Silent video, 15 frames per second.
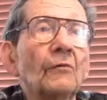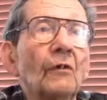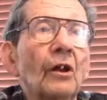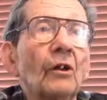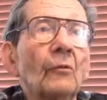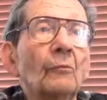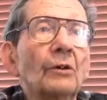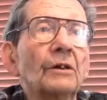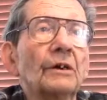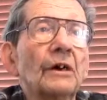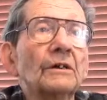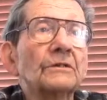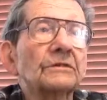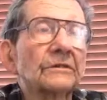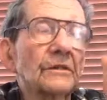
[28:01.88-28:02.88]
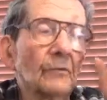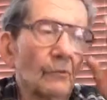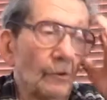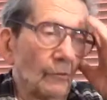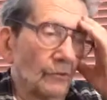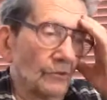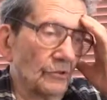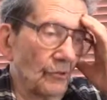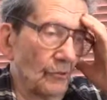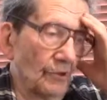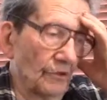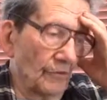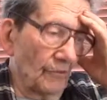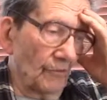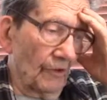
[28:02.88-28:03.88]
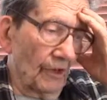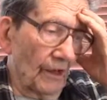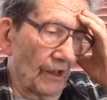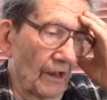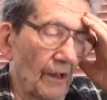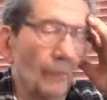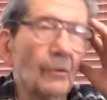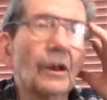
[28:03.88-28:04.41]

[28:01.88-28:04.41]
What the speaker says: fellow because what was the reason for that?